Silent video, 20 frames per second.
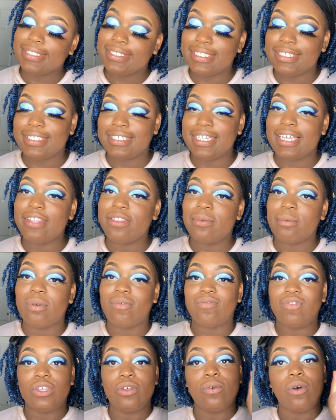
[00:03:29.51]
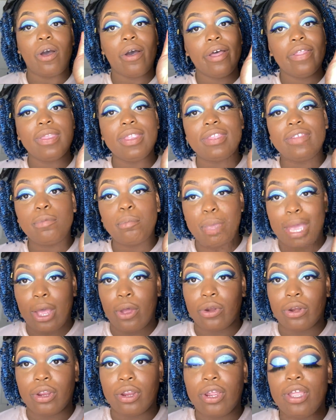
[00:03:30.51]
to see the review on this
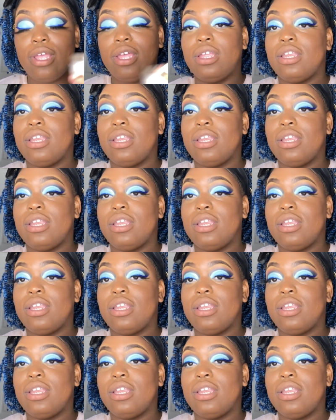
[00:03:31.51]
powder.